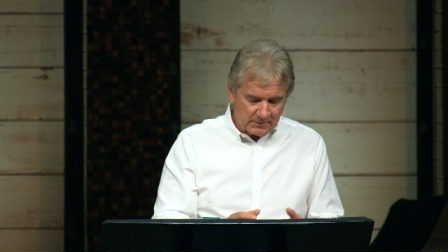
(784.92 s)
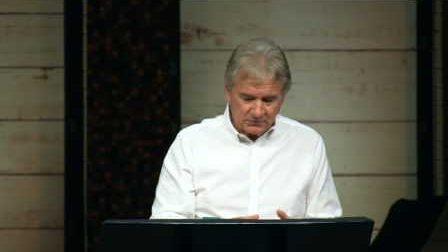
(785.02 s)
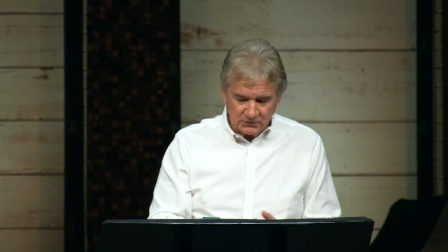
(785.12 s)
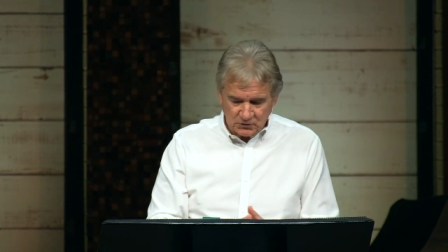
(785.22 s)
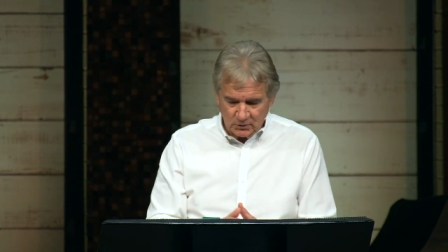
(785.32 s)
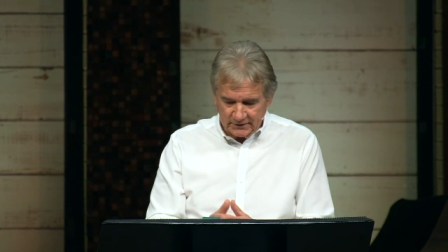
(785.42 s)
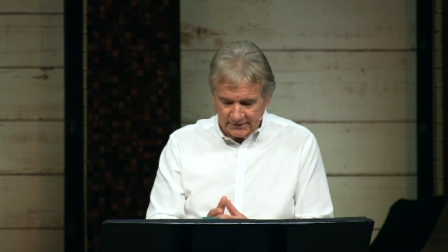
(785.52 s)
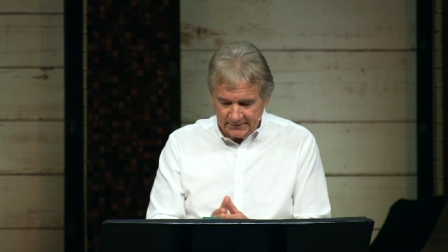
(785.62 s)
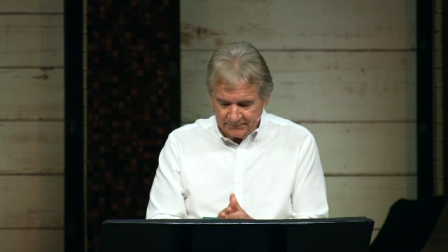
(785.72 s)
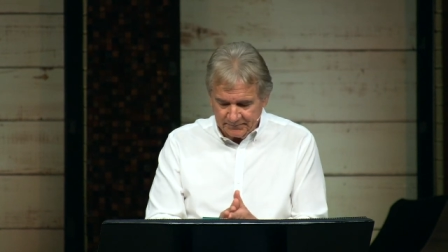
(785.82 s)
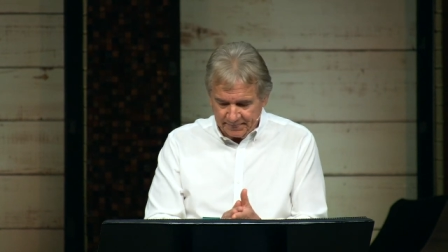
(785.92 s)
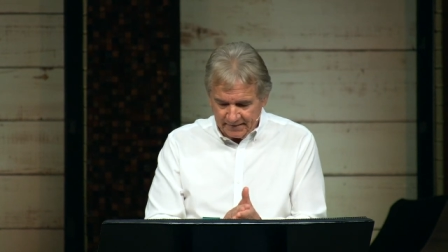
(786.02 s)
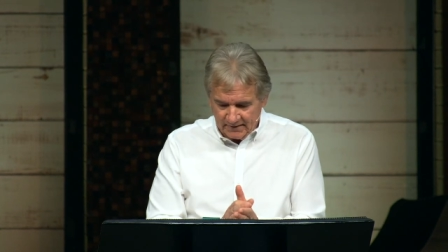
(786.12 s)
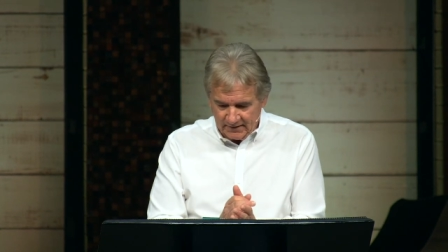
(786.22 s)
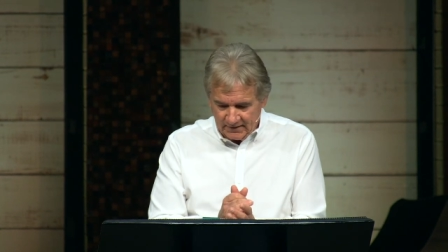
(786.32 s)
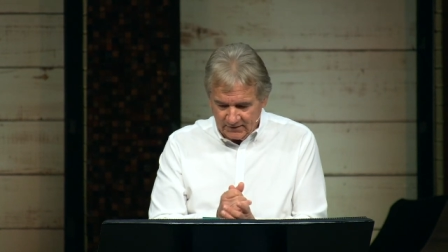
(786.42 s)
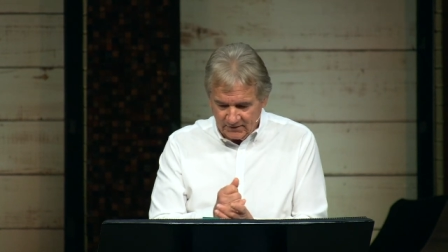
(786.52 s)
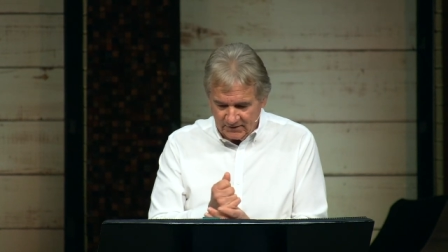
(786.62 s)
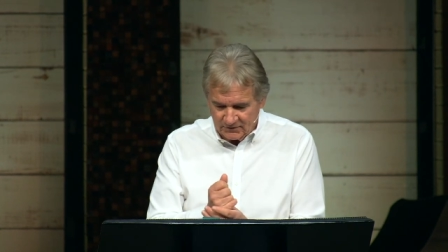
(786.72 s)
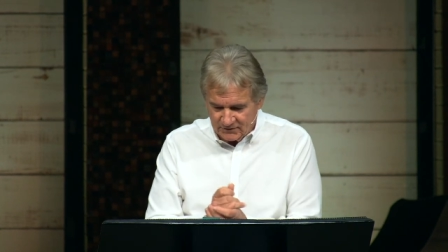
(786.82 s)
chapter 20
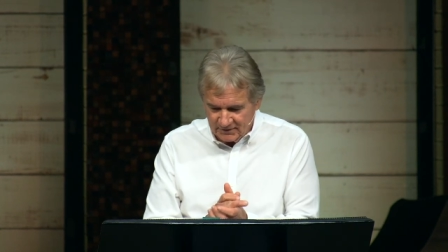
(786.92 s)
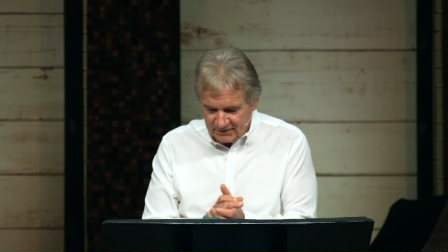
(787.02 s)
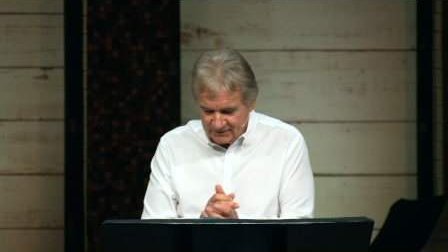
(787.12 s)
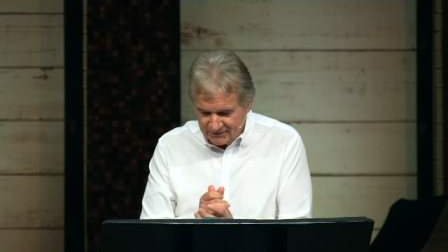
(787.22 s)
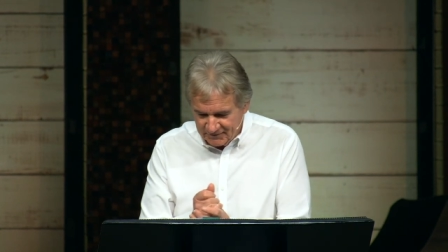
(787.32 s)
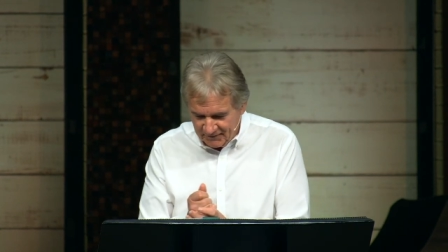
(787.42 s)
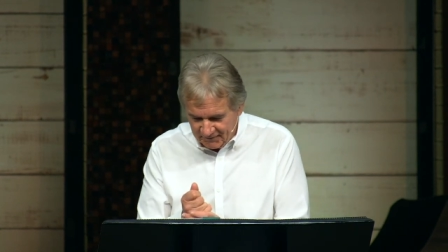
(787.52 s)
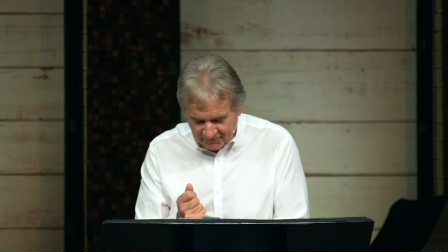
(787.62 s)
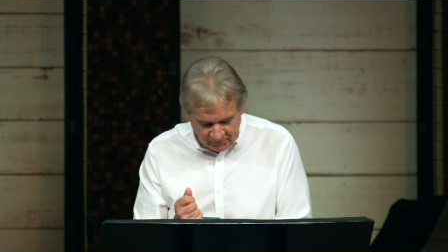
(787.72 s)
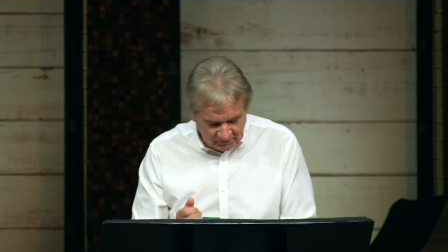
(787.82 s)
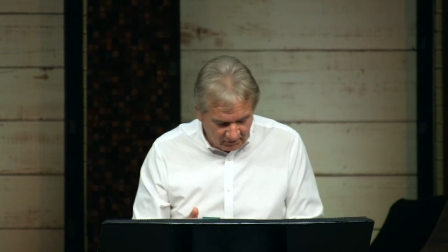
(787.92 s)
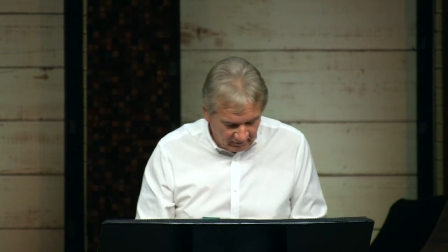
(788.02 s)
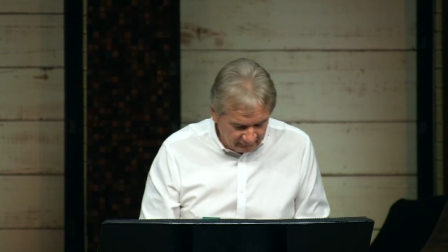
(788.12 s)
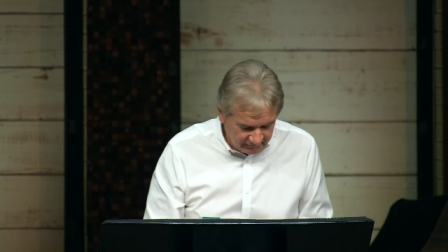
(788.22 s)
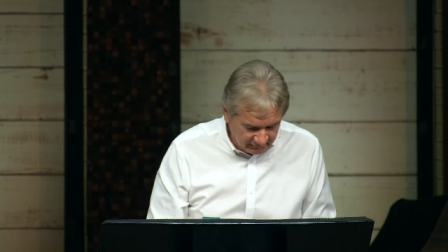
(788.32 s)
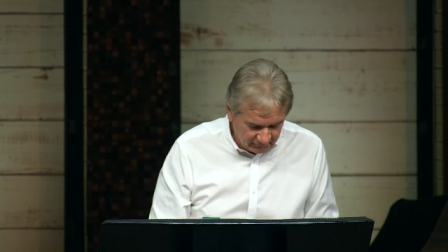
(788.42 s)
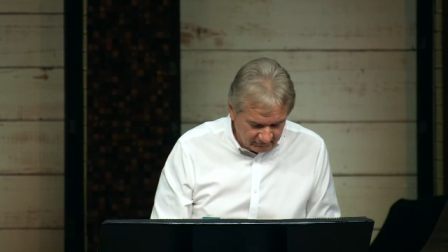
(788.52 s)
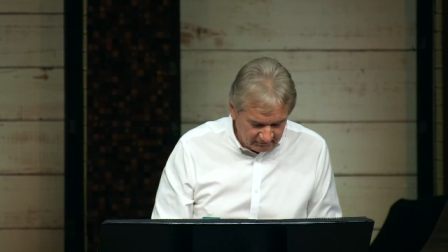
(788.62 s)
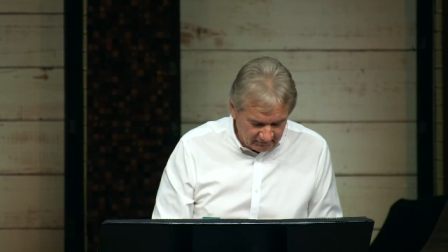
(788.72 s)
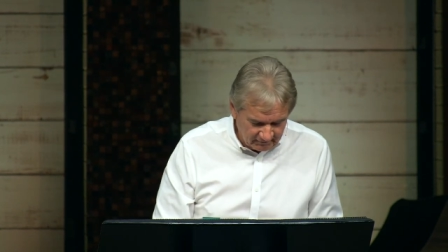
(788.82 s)
is, is very obvious
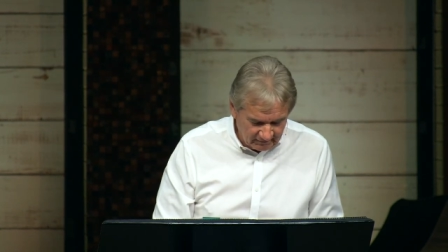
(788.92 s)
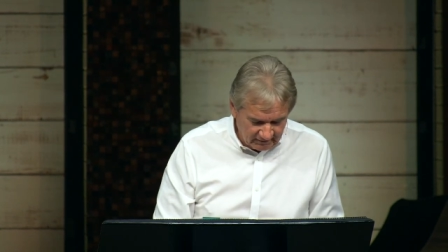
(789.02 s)
there.